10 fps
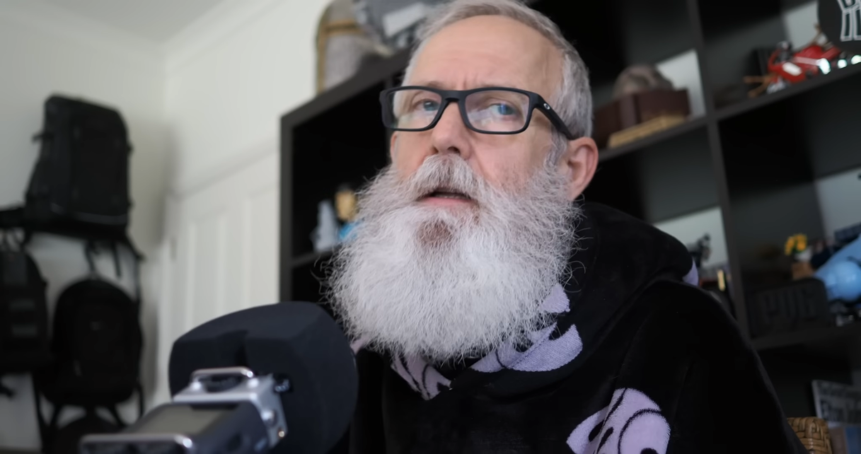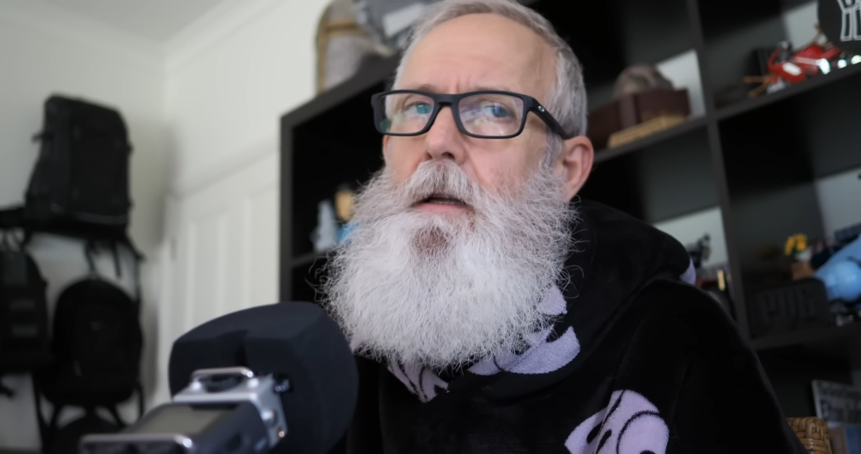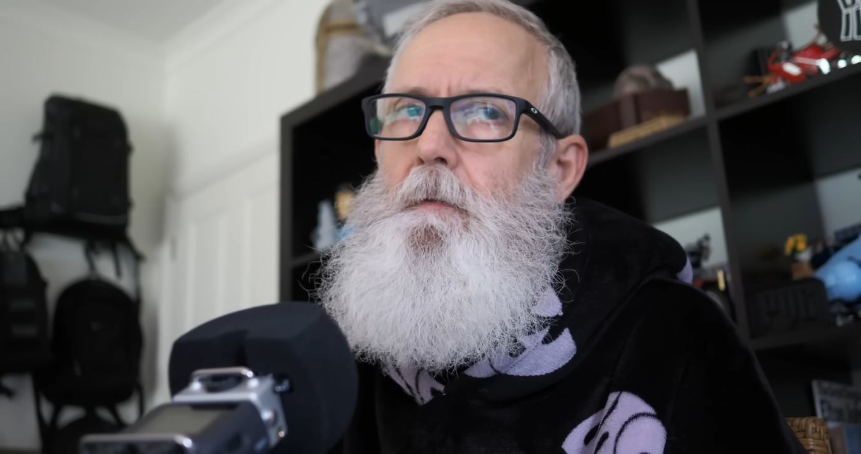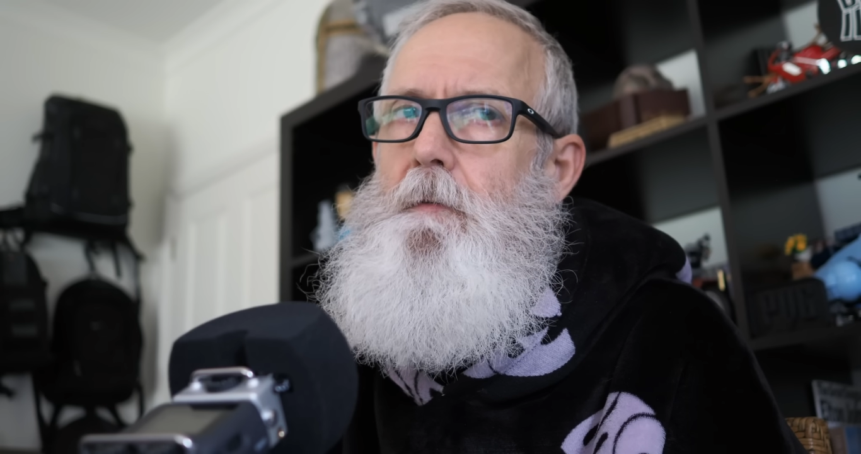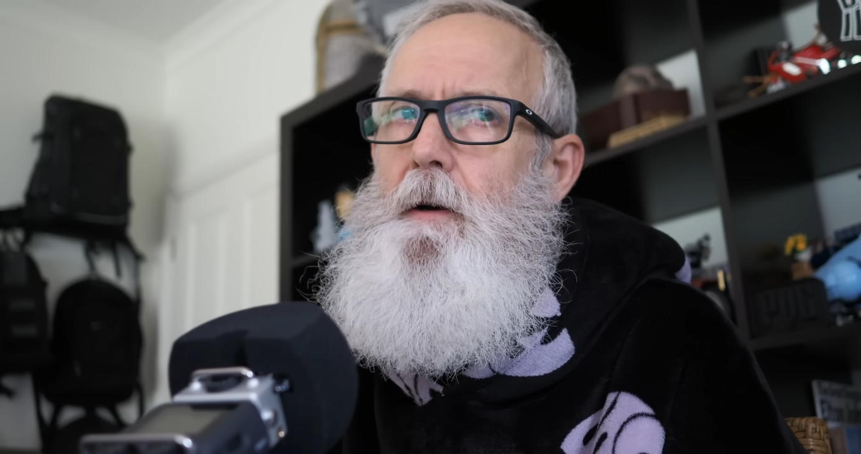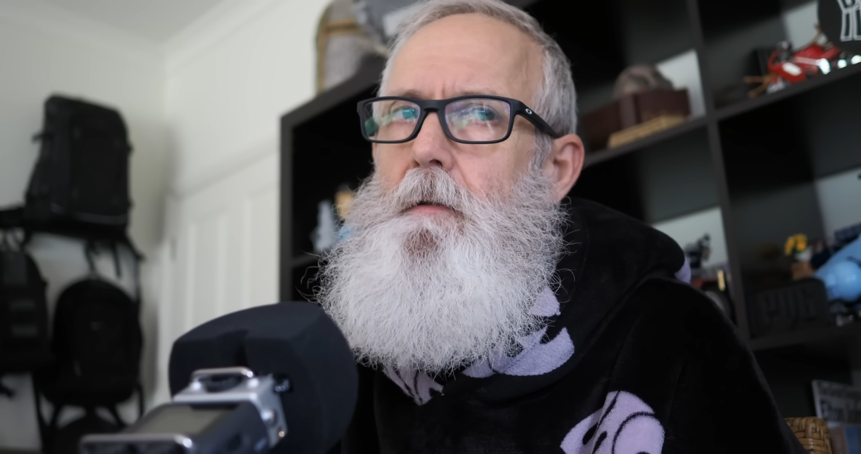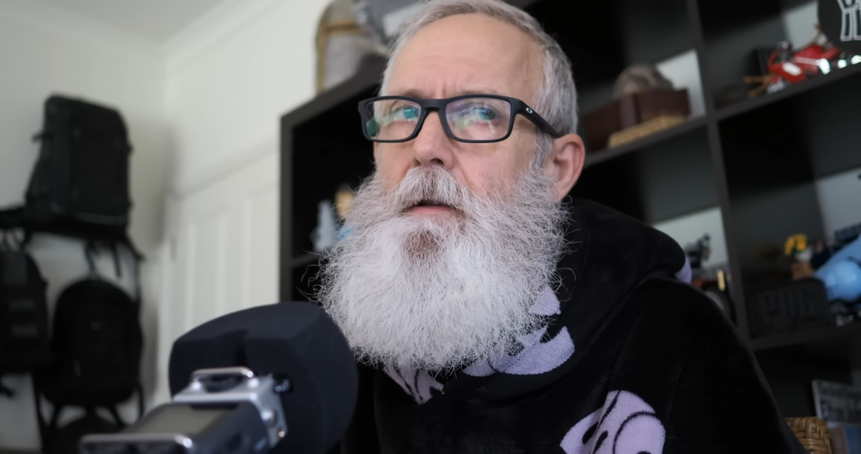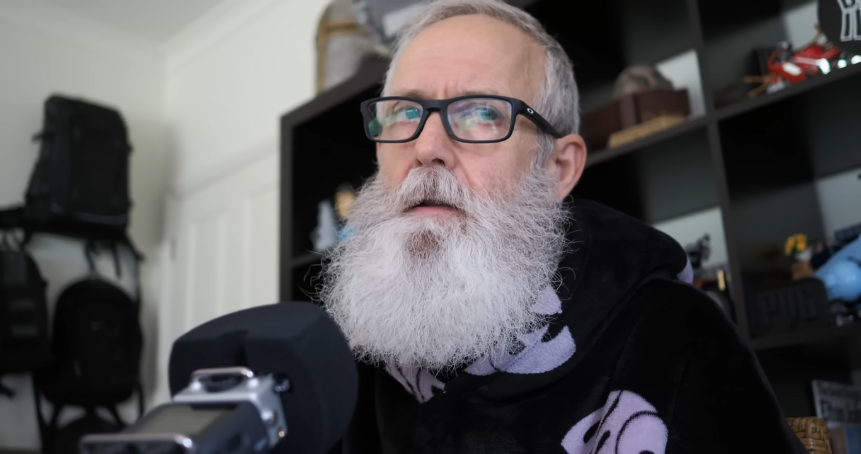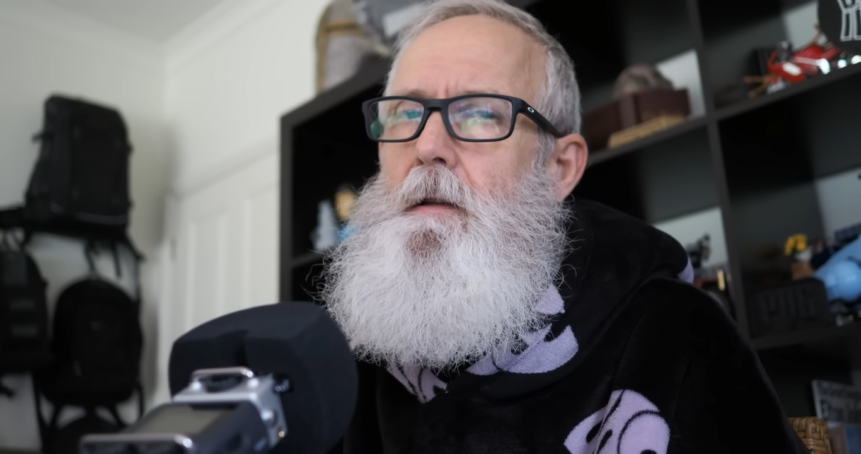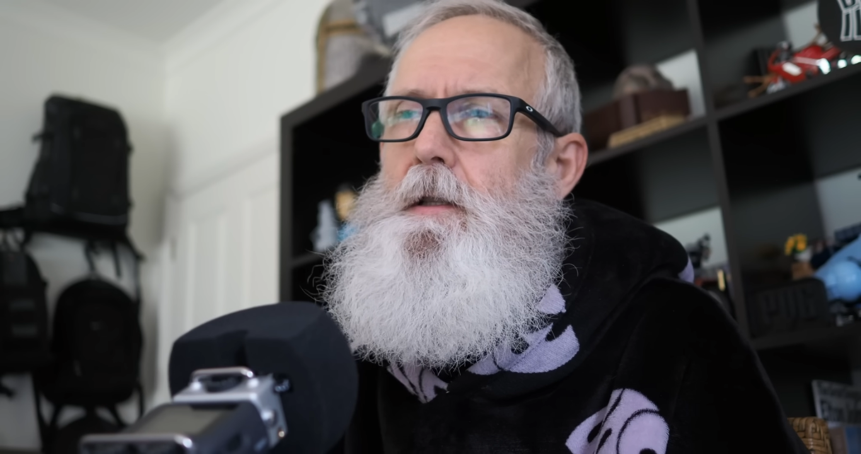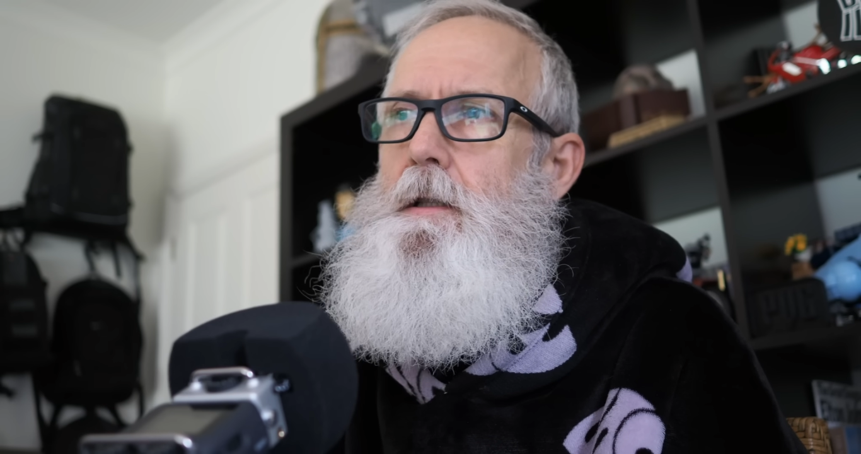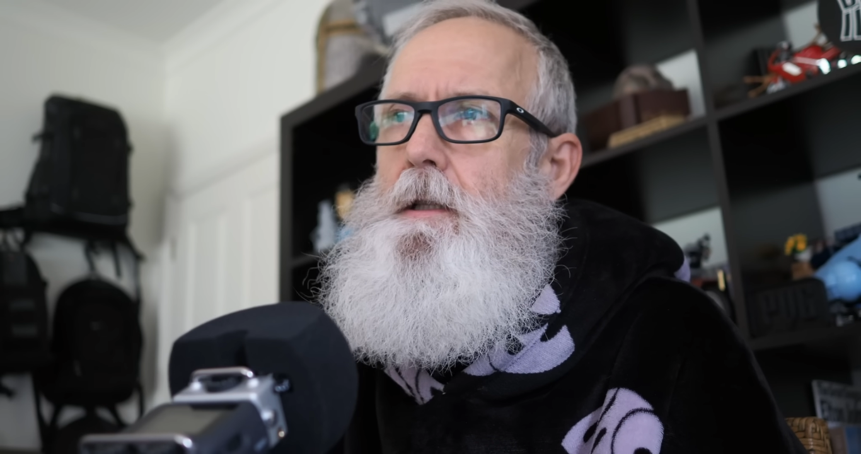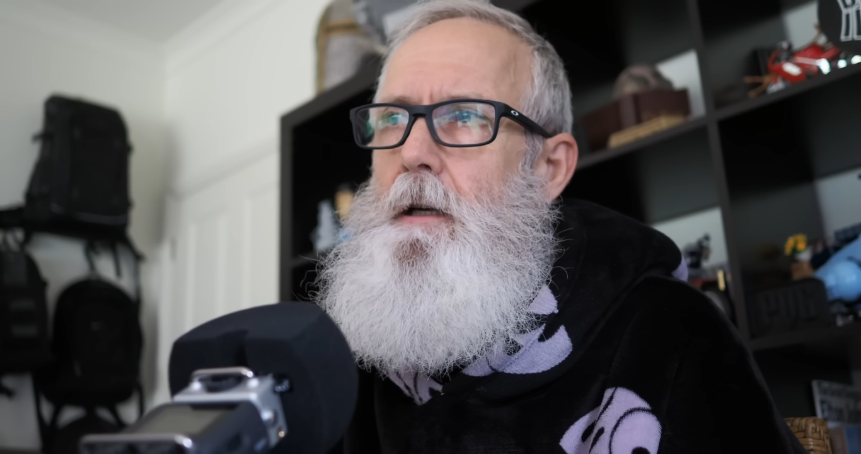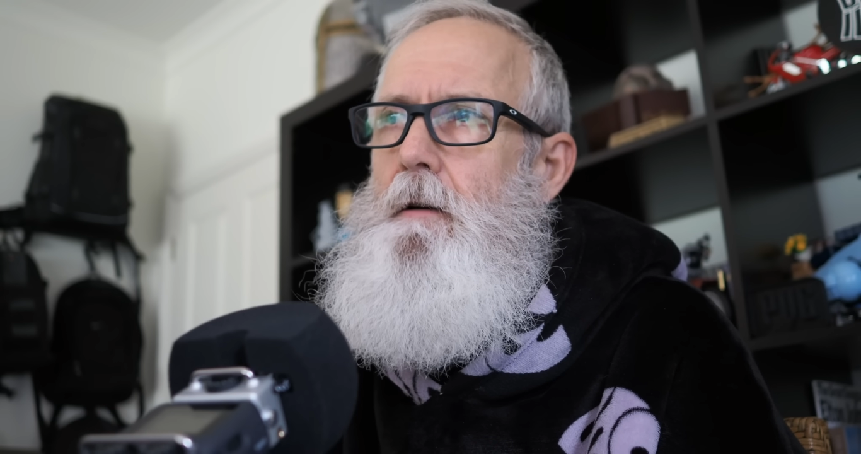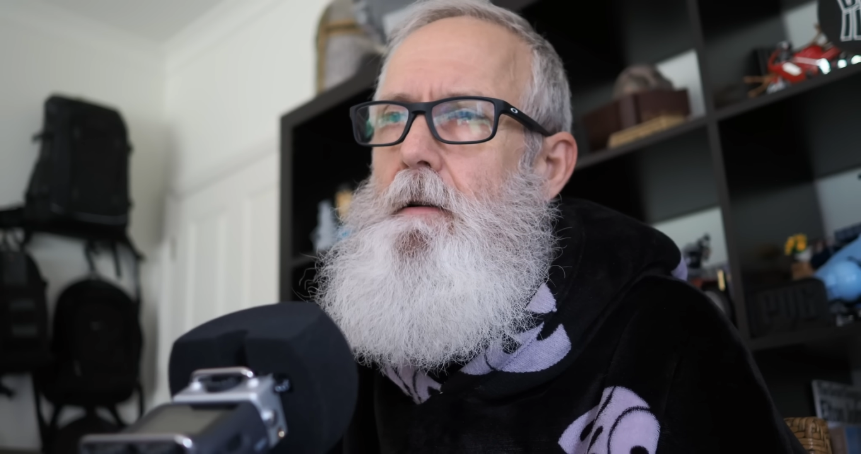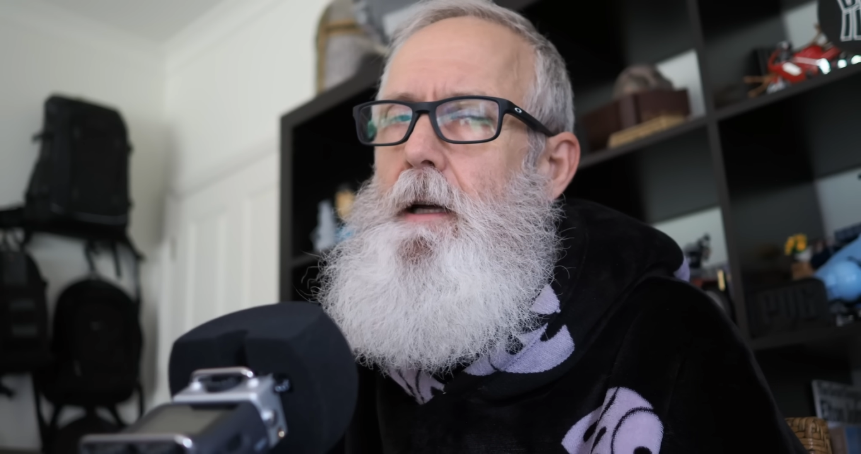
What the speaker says: he felt that the Scout